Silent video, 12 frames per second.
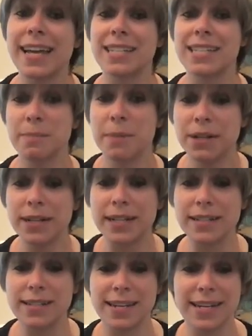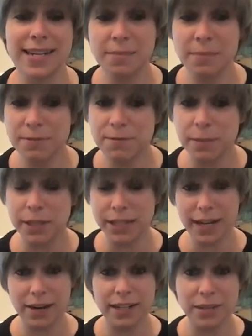experience and intimate
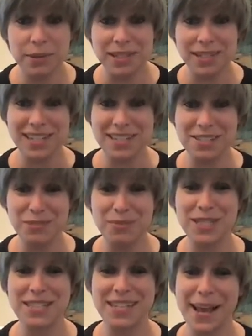familiarity with an instrument's